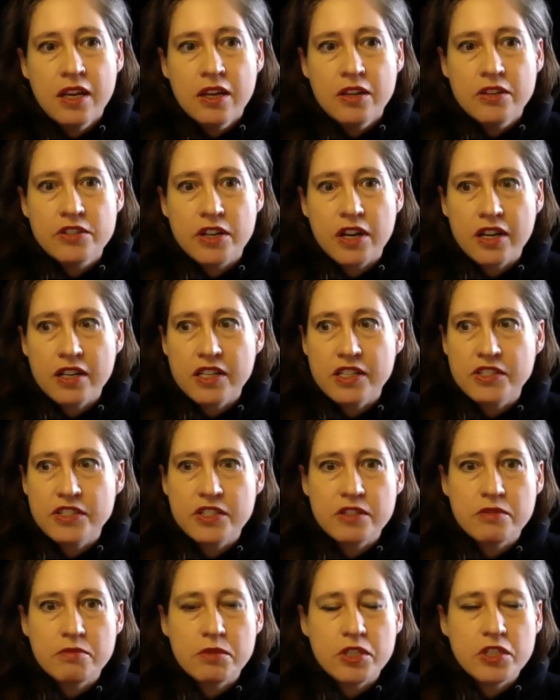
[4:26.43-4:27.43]
talking to
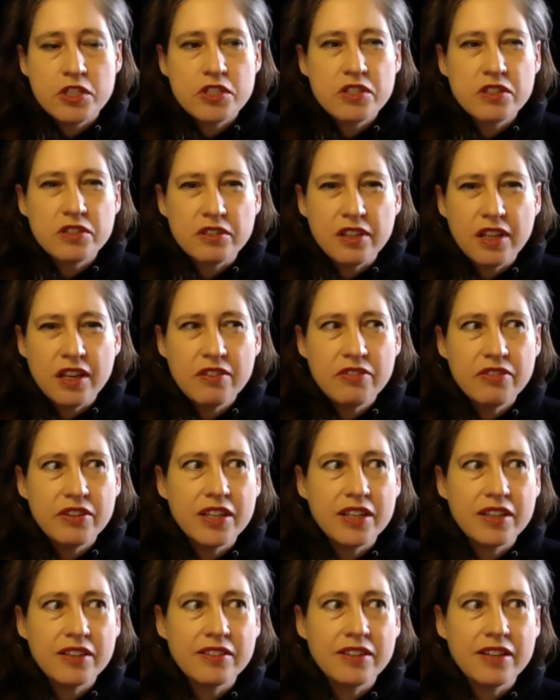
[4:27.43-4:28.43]
them and just
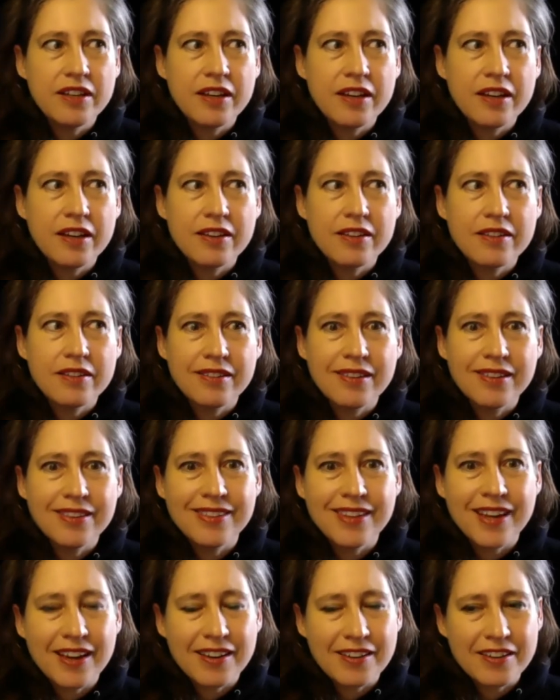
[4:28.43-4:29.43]
loving like
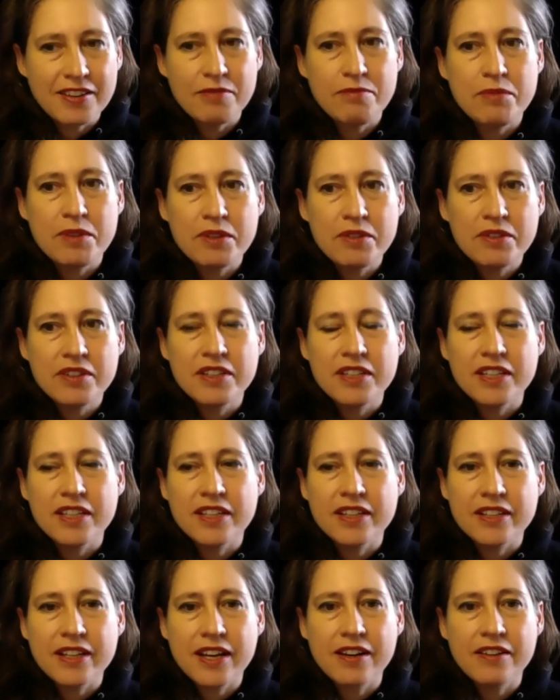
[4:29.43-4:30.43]
that community
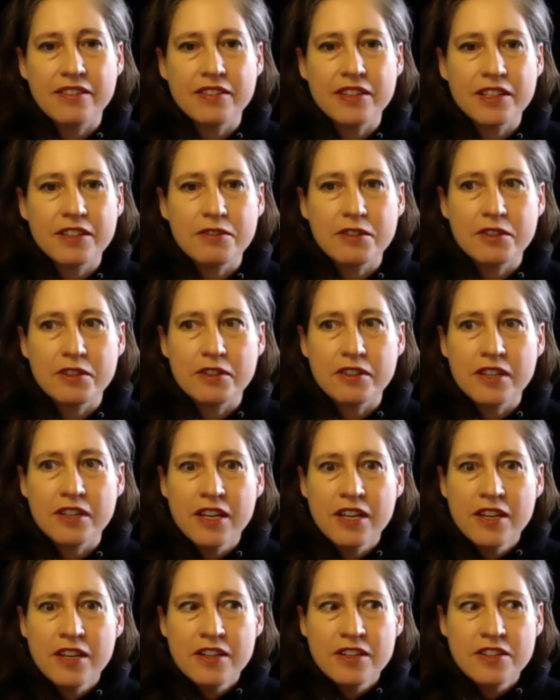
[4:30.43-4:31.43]
and how they were
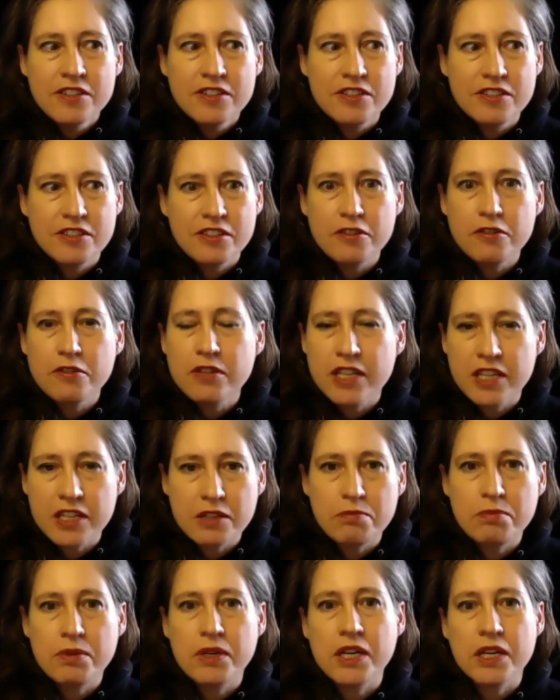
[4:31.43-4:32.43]
so
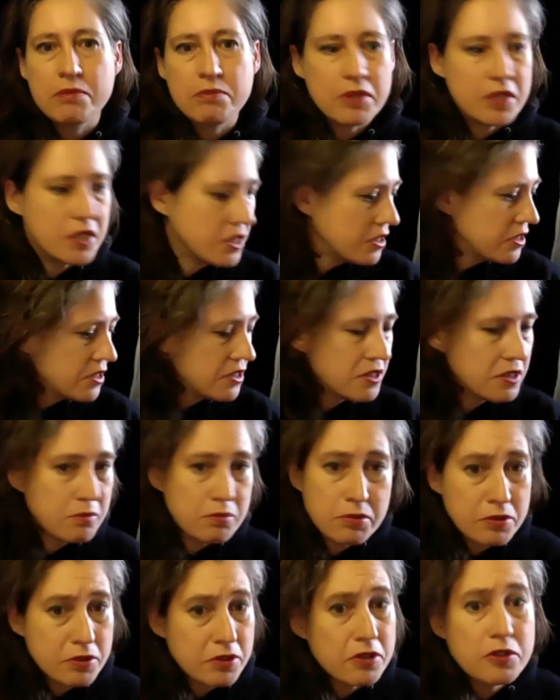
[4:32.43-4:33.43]
kick butt, because to
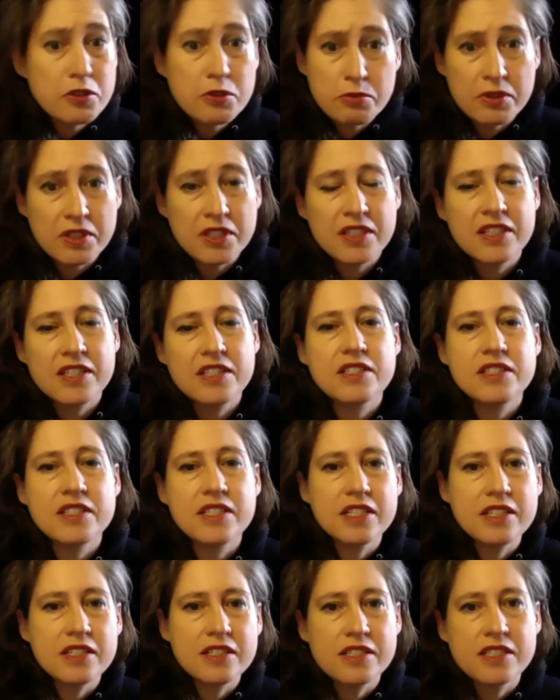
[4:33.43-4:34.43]
produce one of these
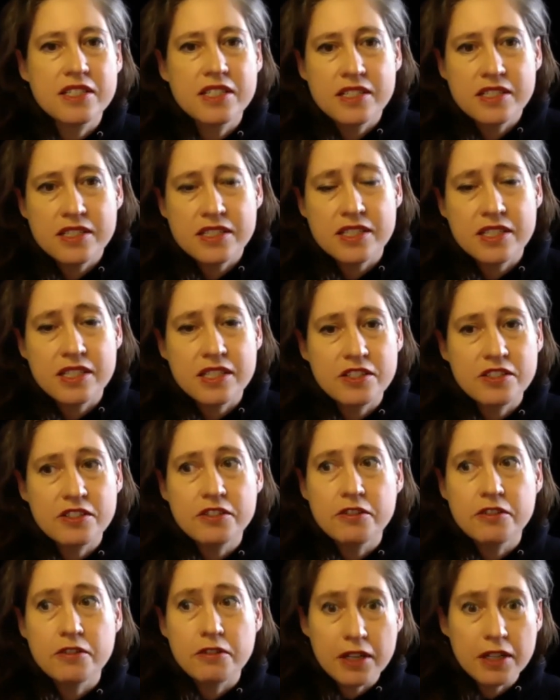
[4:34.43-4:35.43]
things is
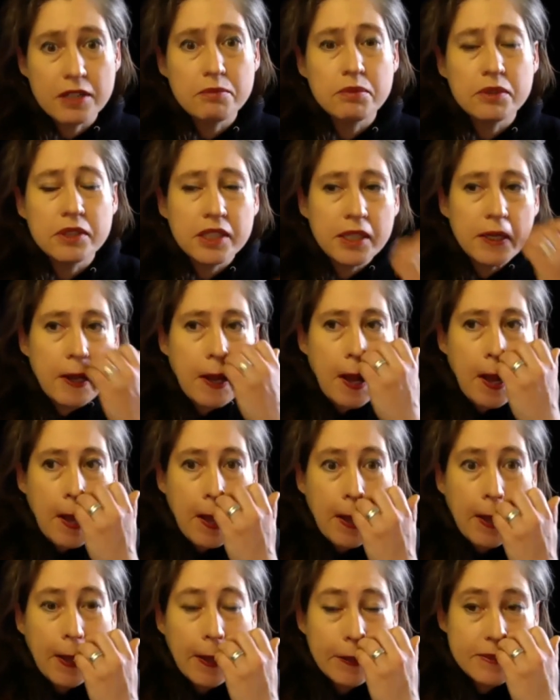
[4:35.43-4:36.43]
incredibly,
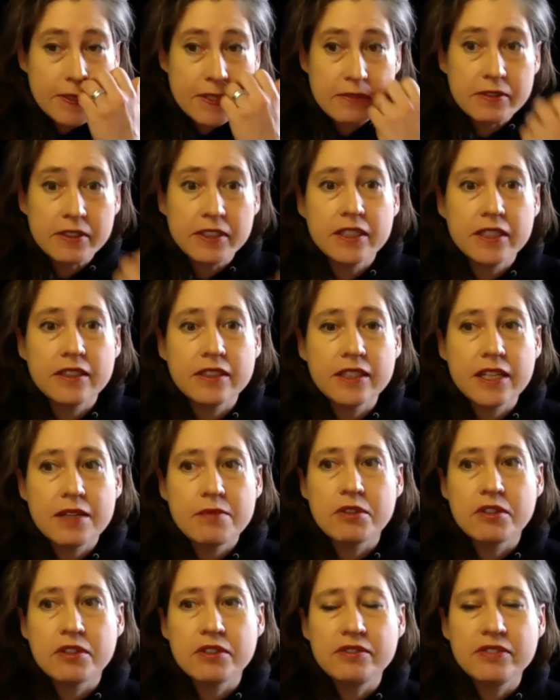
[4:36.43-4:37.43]
it's really a
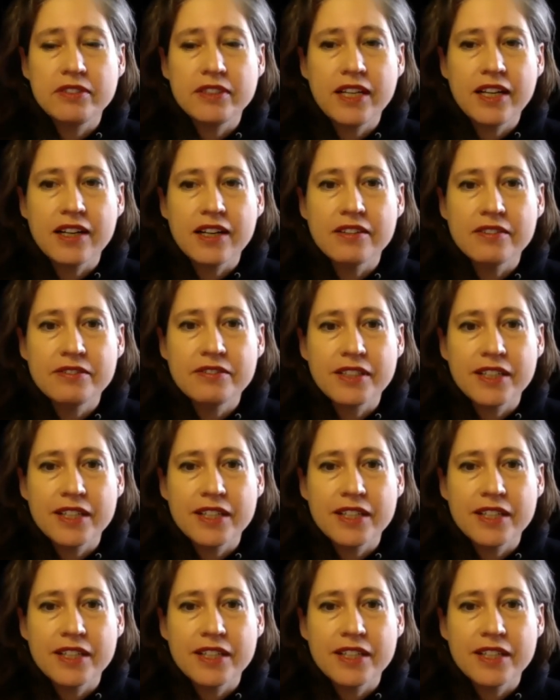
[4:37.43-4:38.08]
labor of love.